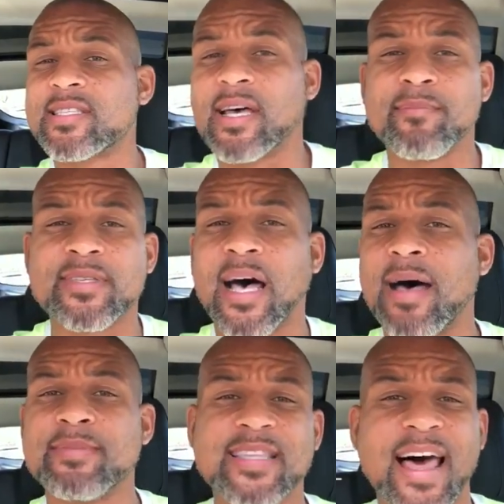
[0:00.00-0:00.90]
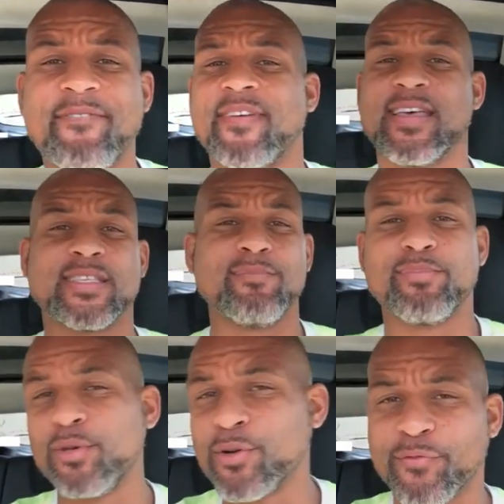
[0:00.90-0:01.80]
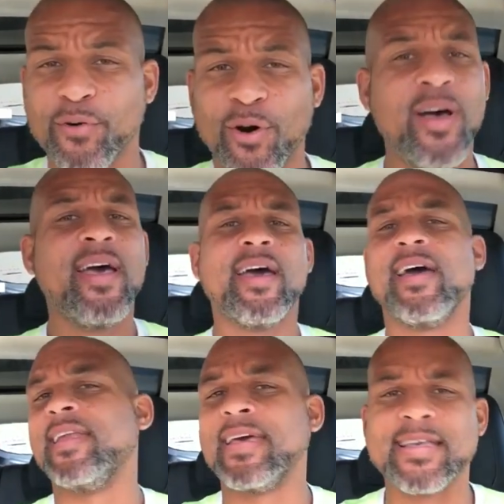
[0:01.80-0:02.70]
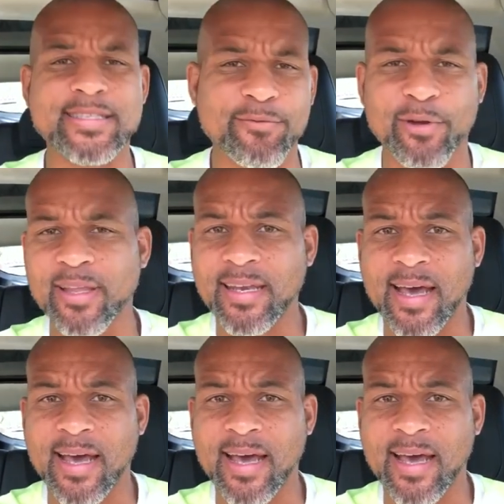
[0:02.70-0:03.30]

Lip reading: Sometimes life isn't beautiful and it isn't really